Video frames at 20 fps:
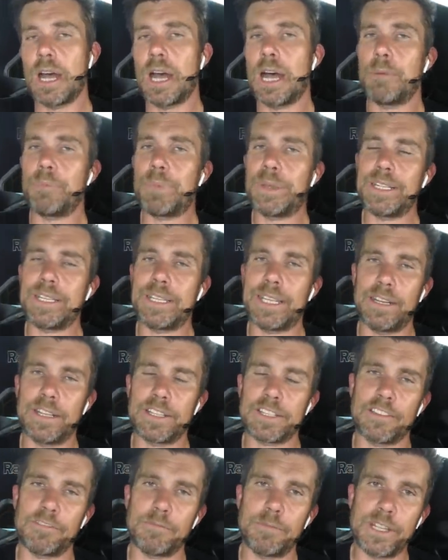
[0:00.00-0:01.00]
But again,
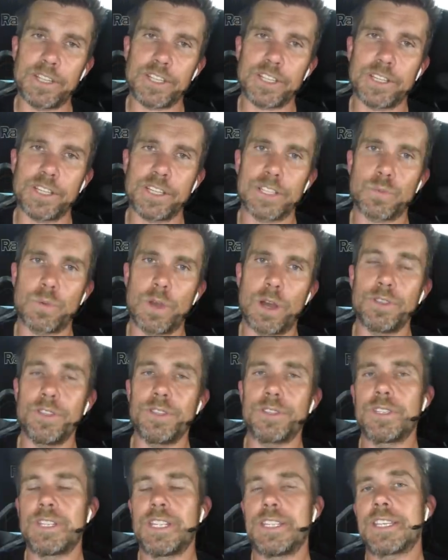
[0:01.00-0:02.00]
as I've mentioned as well,
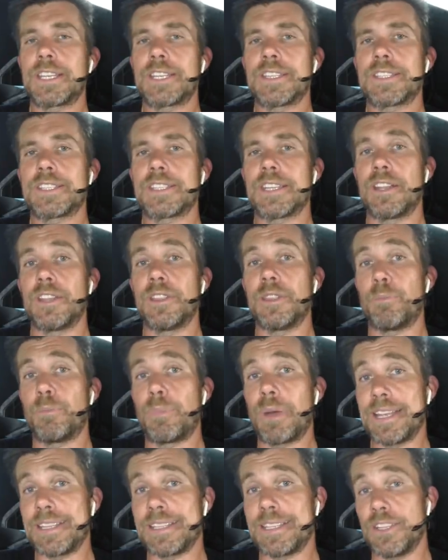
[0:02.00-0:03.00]
you do need to consider the
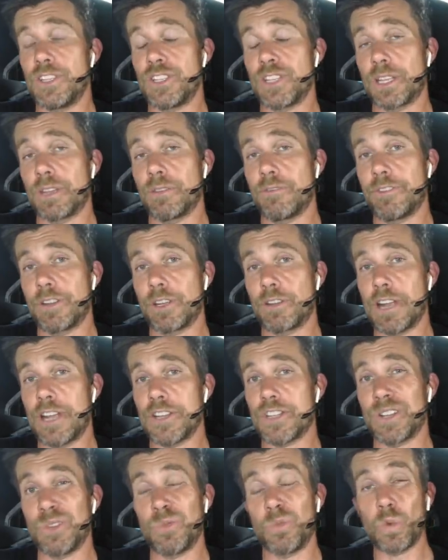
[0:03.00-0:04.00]
base engine
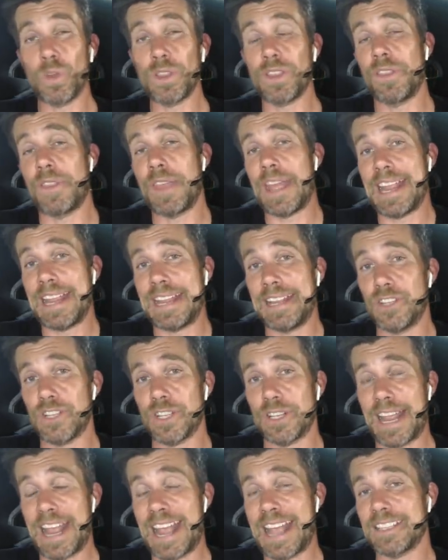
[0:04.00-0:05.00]
configuration and whether that
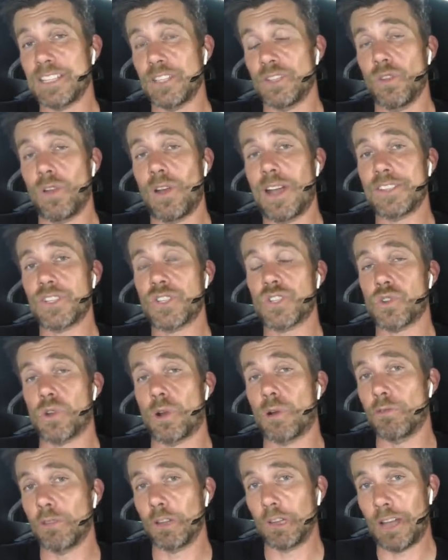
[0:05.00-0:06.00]
engine has a nice,
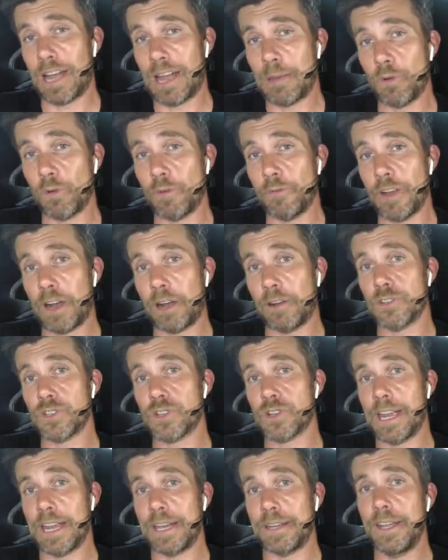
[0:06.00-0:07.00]
strong, reliable valve
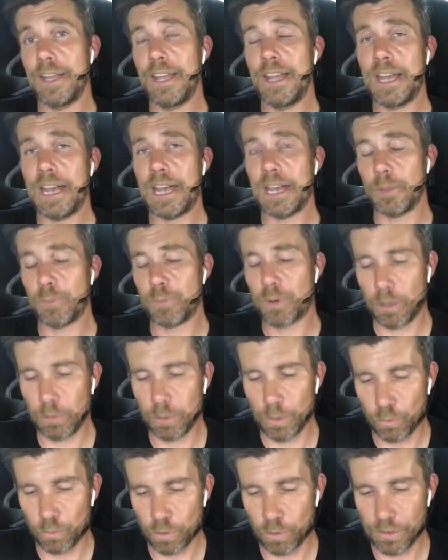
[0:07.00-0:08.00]
train. The
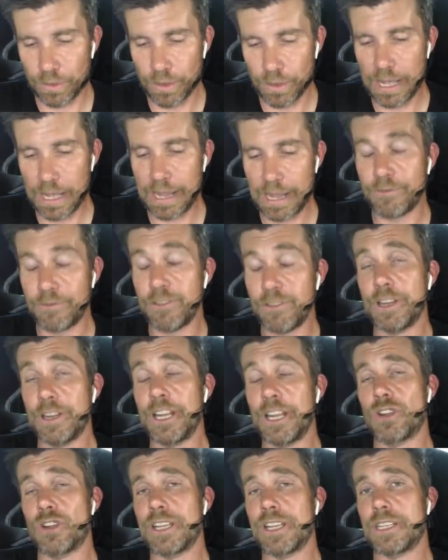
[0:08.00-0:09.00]
problem with a
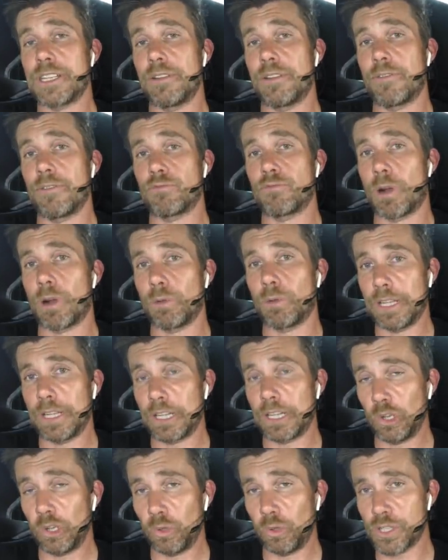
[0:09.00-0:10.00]
very aggressive
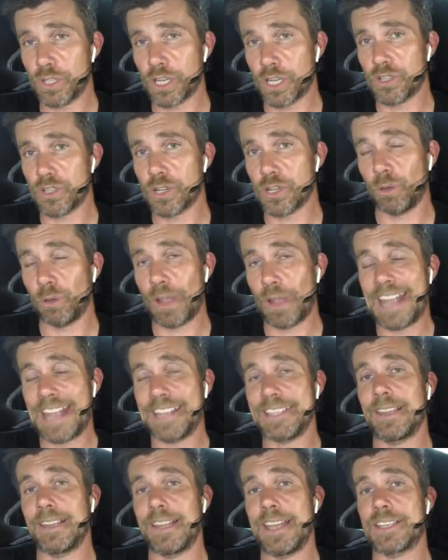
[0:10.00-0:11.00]
rolling launch control or
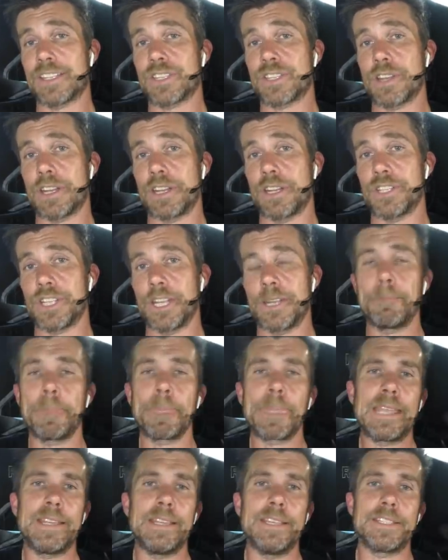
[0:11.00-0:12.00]
anti-lag strategy
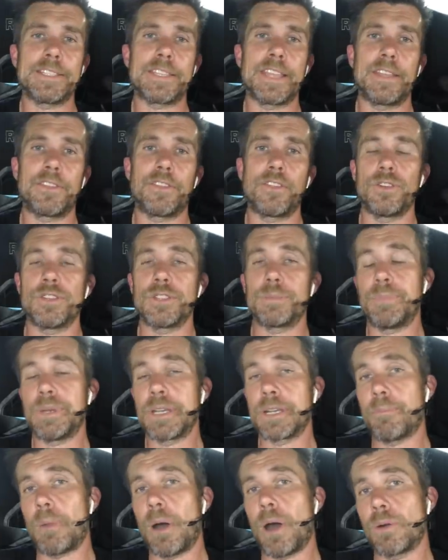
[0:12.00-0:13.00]
is that those
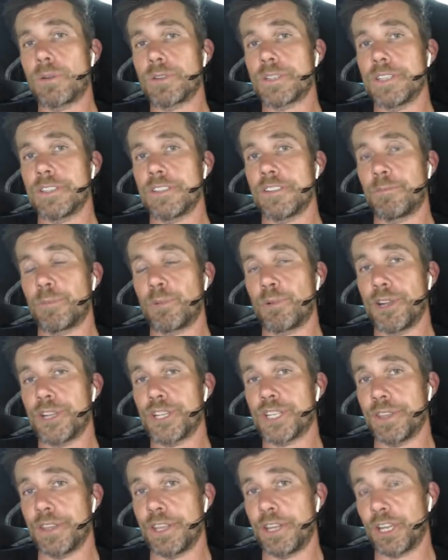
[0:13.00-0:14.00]
big pulses of
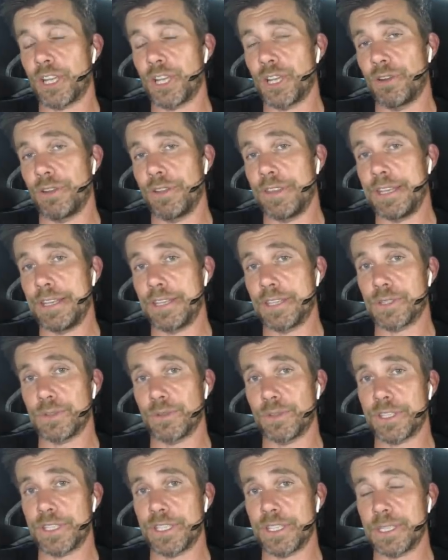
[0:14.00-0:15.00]
pressure that occur in the
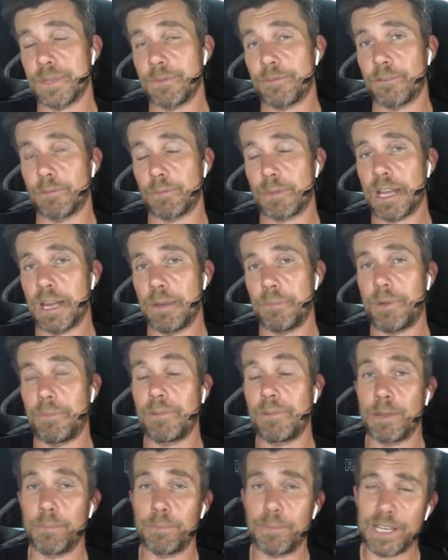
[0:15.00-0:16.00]
exhaust system from
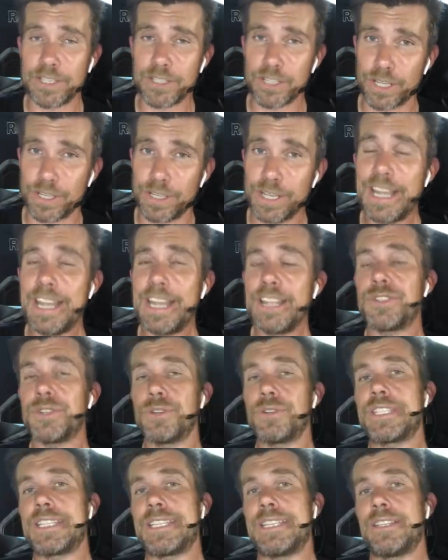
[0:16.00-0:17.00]
combustion
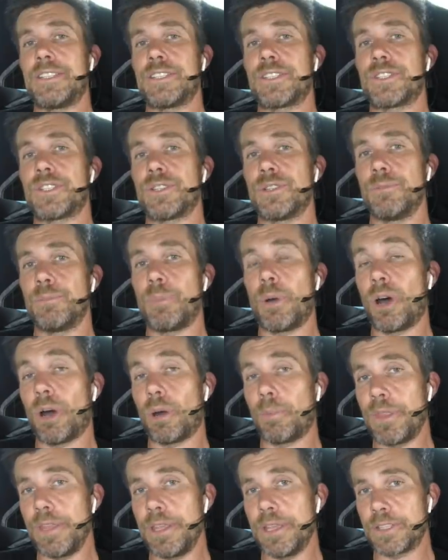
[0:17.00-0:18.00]
do tend to
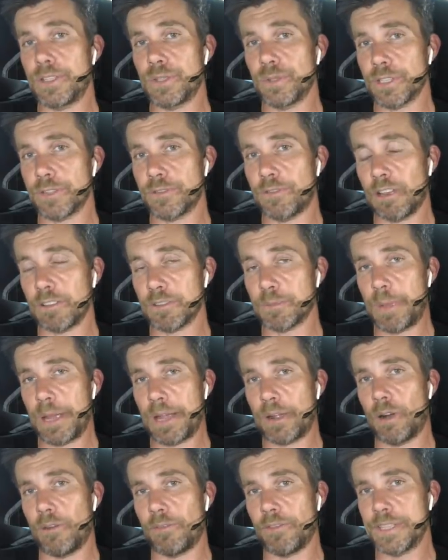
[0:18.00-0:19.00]
pop the exhaust valves
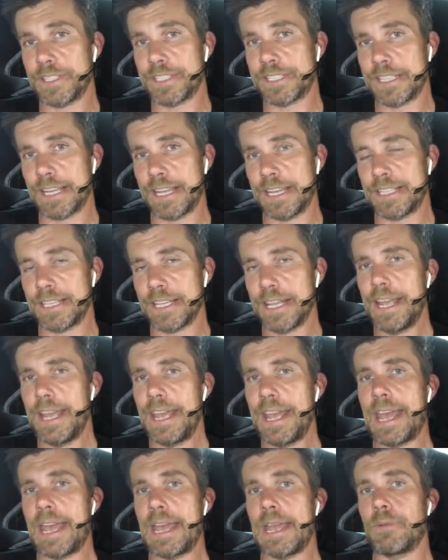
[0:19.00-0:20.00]
back off the seat.
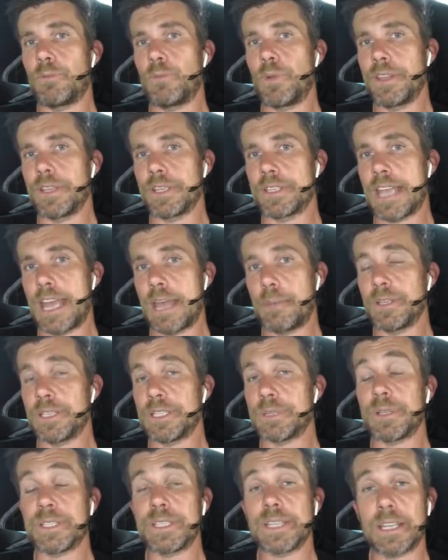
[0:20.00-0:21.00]
And when this
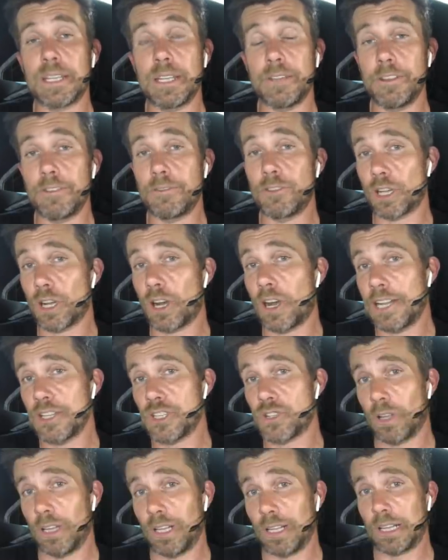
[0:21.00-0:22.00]
happens, particularly if you've got a
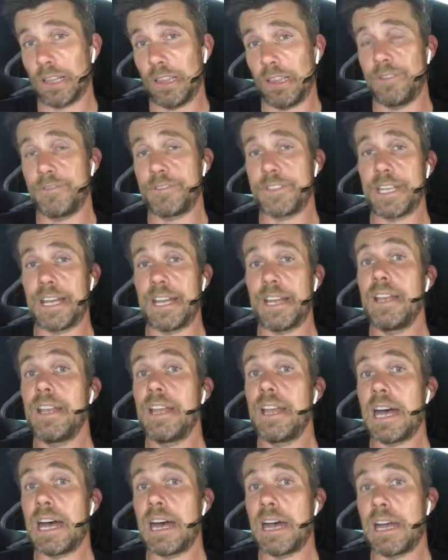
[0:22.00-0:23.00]
hydraulic lifter
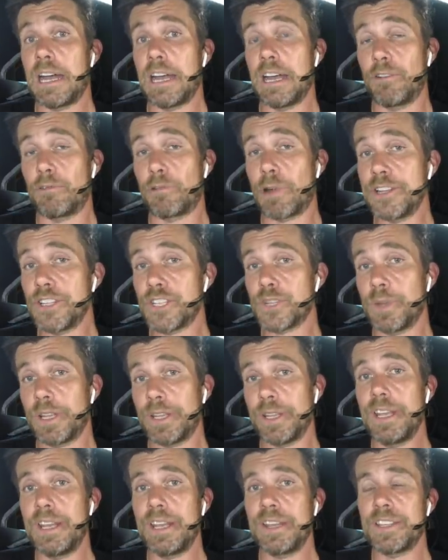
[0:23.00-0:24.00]

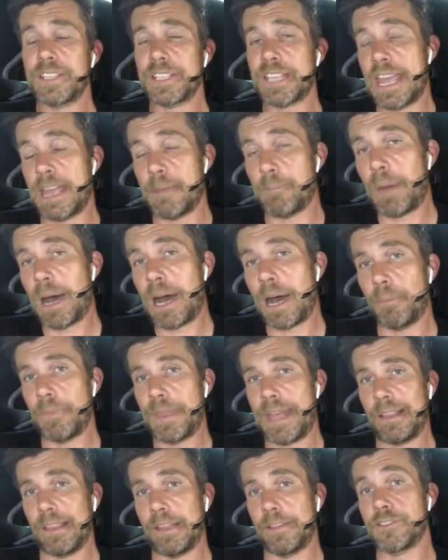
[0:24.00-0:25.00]
arrangement, this can
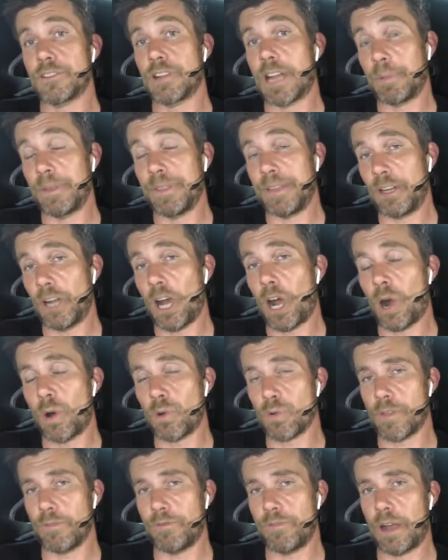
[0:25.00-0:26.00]
pump that lifter up and then
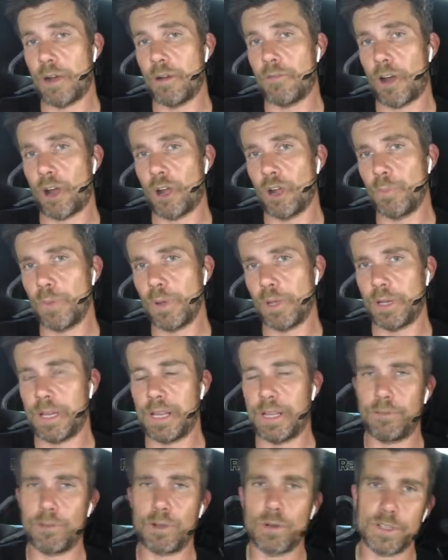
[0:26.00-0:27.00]
hold the valve
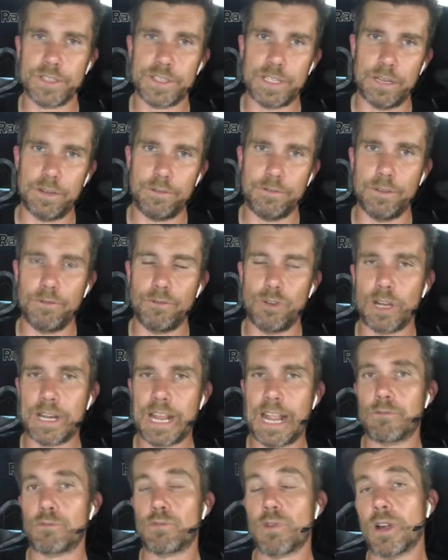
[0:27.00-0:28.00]
open. And of course then if you've
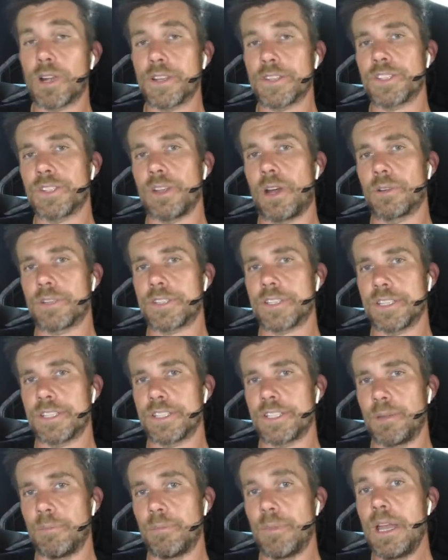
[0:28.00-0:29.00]
got a rocker style
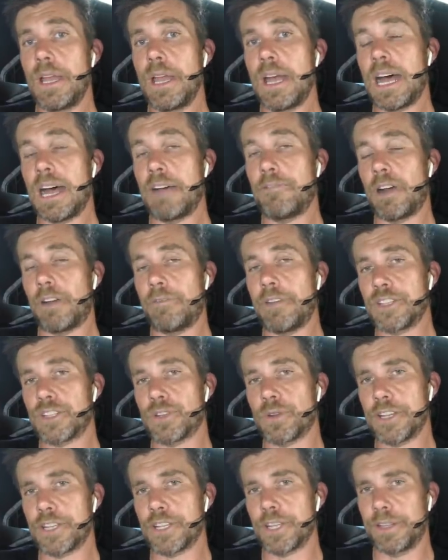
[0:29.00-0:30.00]
system, valve
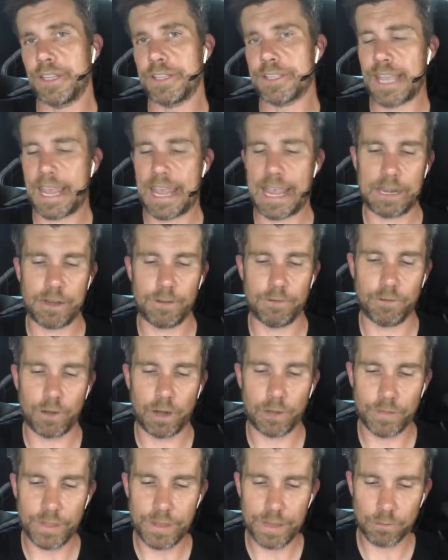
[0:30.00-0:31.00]
actuation, this can
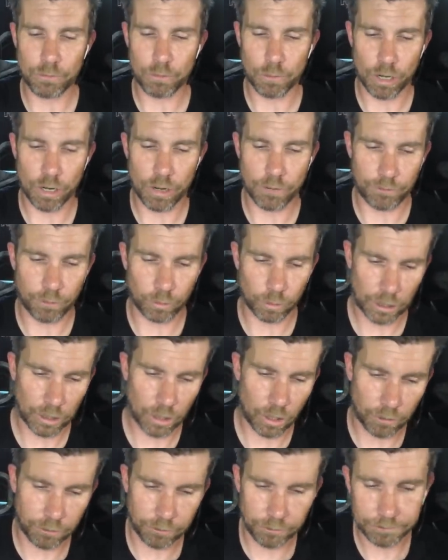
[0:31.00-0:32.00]
involve the rocker
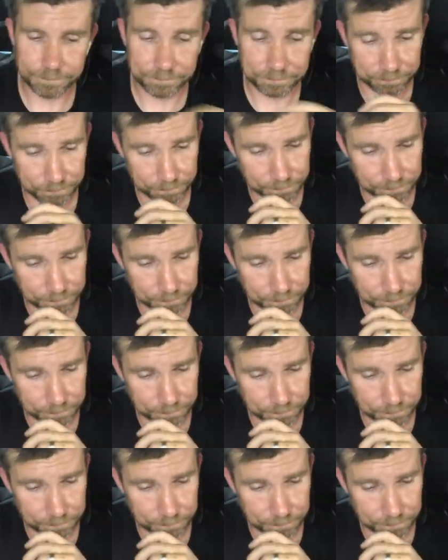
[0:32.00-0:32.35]
falling off.